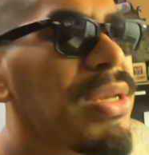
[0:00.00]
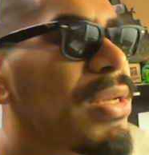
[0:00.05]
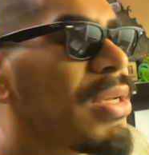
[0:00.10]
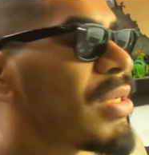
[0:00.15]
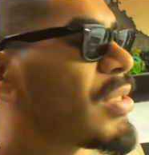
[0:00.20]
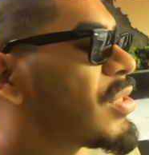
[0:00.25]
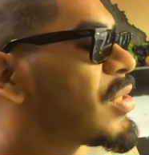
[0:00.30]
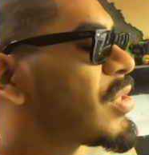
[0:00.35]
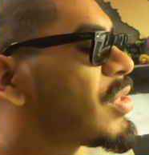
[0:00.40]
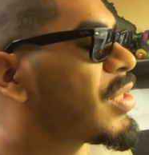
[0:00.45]

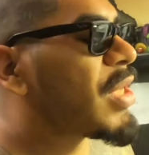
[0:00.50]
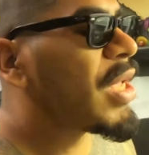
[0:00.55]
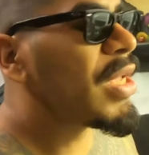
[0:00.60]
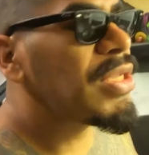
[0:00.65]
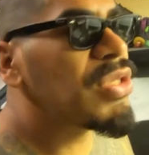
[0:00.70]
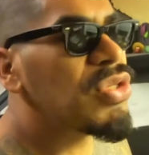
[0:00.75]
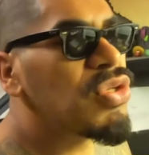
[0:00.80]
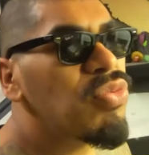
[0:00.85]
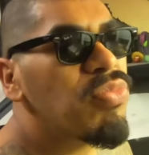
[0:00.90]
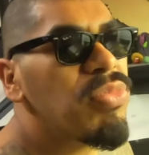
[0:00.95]
it just takes
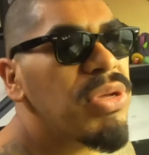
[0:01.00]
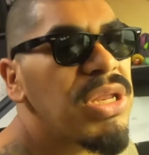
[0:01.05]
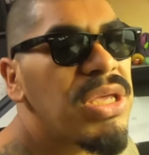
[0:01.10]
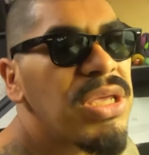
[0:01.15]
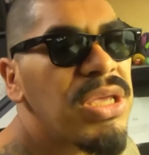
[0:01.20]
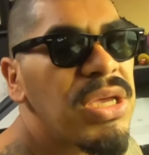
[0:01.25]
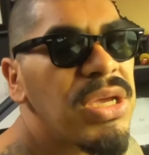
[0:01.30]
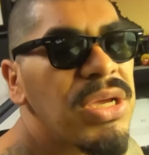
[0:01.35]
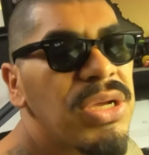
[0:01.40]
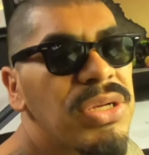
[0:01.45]
too many
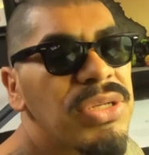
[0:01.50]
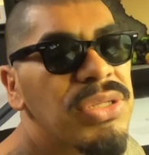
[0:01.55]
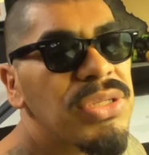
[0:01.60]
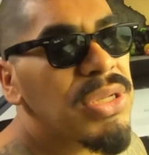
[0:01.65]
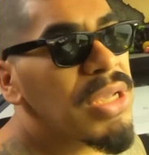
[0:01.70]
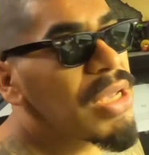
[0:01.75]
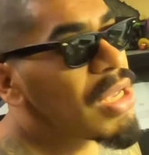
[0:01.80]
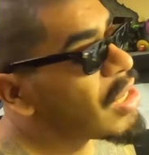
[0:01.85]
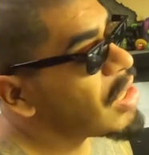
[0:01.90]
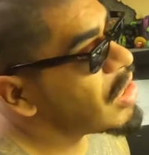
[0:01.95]
years.
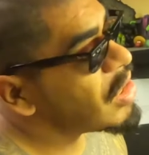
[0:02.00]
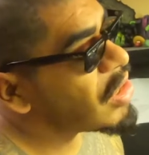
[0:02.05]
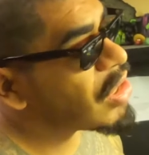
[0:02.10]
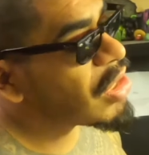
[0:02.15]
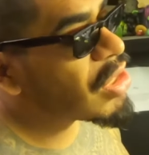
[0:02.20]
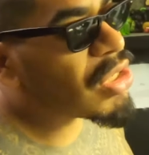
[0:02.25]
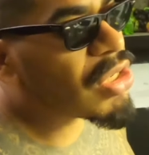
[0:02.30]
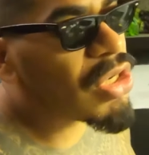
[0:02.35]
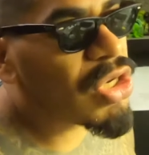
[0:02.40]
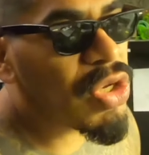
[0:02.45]
You
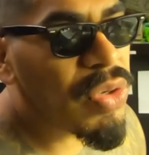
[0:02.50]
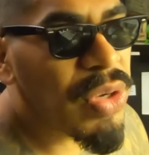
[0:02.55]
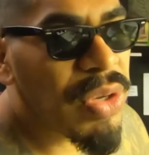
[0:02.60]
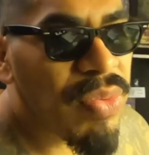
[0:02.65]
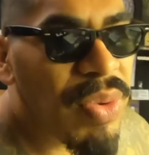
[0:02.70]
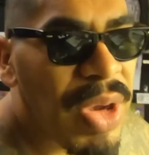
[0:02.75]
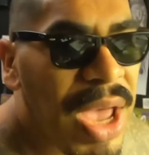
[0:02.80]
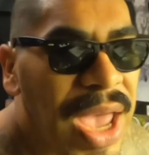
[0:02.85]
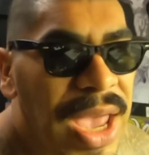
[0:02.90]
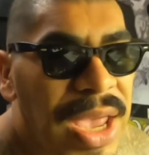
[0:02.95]
could do it
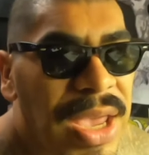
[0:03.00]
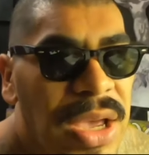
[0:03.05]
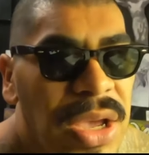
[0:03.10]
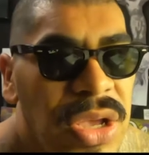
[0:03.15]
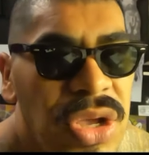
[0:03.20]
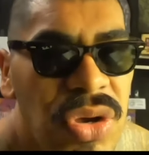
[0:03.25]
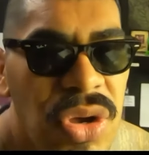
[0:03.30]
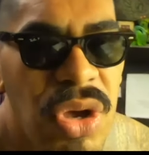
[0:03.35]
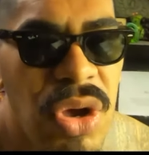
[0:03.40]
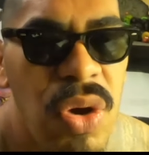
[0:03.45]
right on
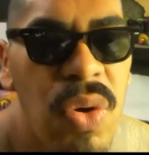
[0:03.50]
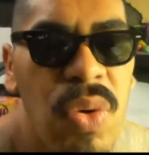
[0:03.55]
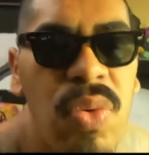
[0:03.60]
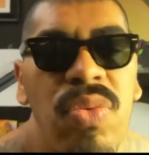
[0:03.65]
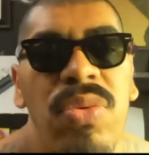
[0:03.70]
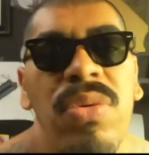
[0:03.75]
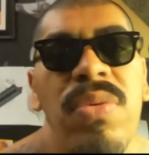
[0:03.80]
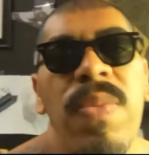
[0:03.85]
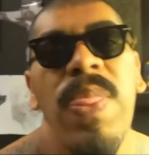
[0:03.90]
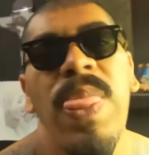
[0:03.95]
your
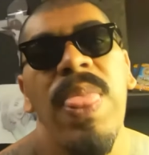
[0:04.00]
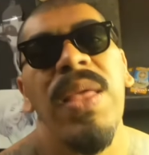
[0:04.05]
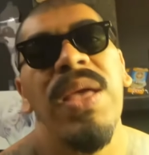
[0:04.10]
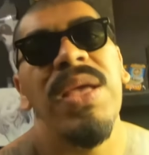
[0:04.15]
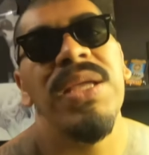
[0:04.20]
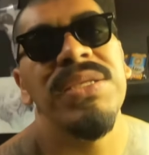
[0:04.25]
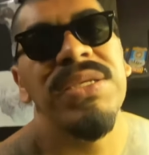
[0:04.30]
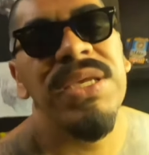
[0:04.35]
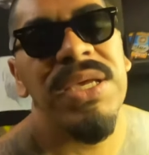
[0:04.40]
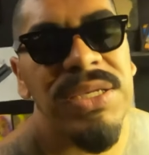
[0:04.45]
own.
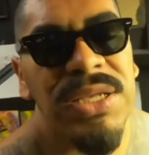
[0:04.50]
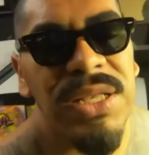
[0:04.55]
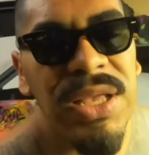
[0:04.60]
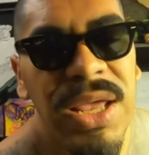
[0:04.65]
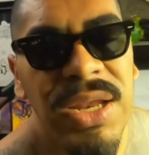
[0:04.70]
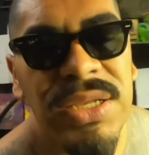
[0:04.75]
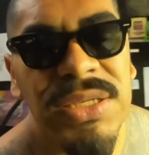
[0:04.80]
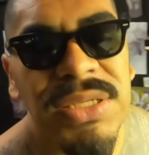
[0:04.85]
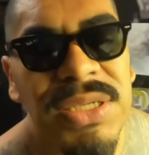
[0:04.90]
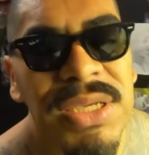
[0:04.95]
It takes a
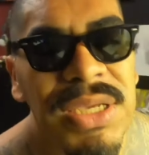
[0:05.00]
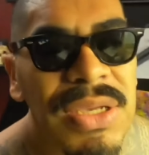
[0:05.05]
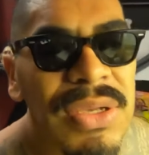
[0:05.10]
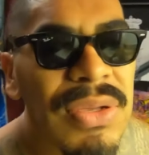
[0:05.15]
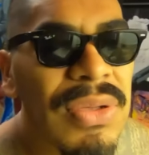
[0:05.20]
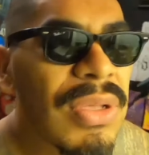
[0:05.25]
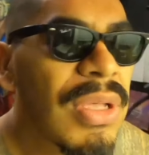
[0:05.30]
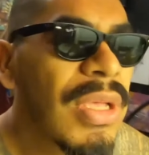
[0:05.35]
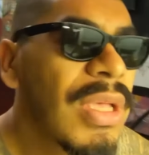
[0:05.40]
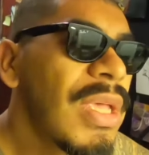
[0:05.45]
lot of
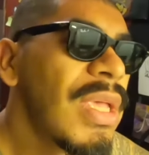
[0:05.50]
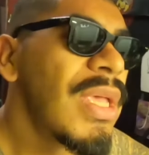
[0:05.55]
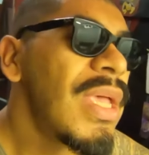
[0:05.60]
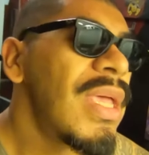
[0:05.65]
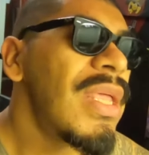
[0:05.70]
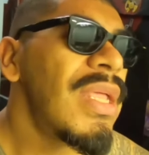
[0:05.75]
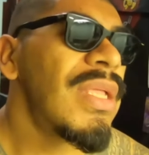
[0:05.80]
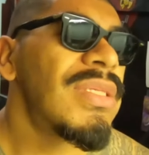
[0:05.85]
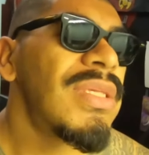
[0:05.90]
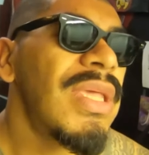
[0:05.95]
skill
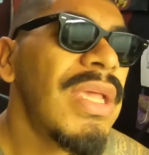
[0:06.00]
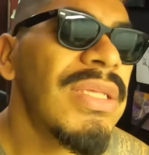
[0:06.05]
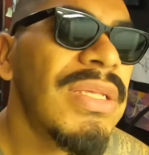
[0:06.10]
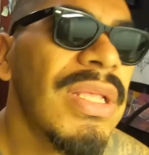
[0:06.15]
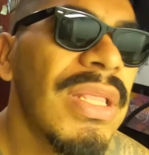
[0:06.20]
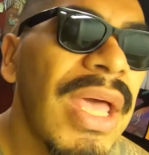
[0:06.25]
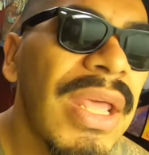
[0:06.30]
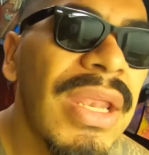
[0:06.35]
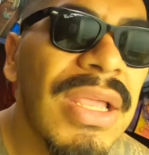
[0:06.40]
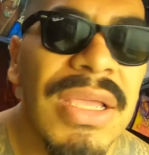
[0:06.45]
and it takes a
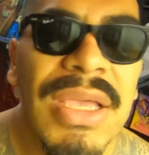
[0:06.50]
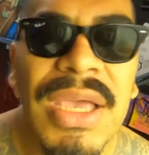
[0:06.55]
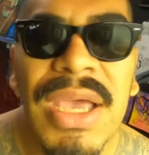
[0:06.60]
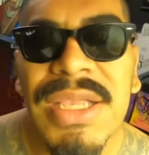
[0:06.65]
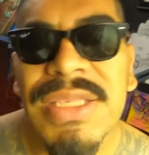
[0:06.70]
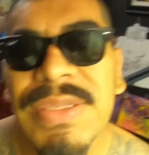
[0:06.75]
lot of guts,